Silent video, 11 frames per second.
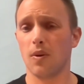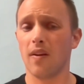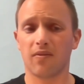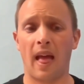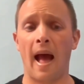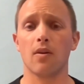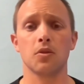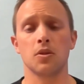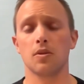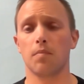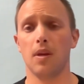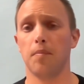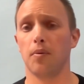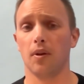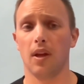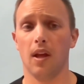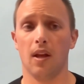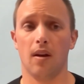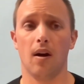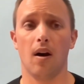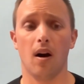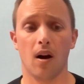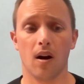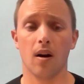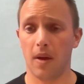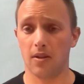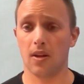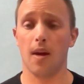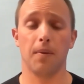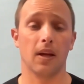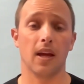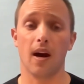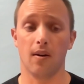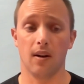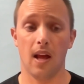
We have thousands of people in our Basecamp account,